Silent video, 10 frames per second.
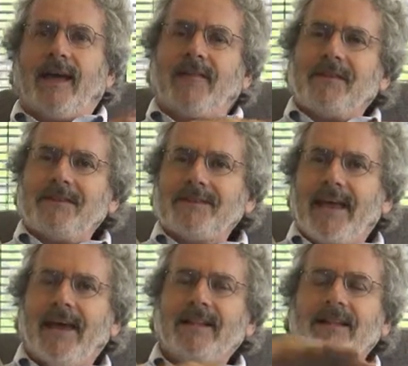And the
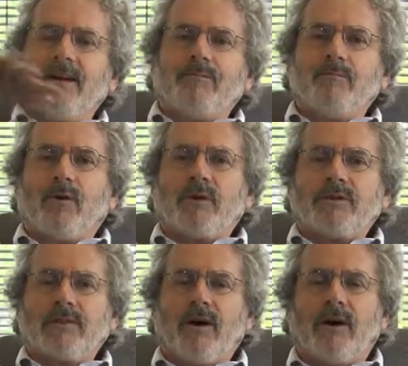scaling of
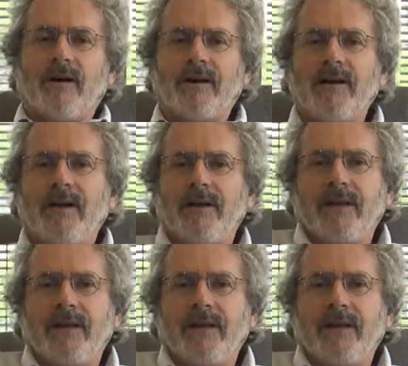Moore's Law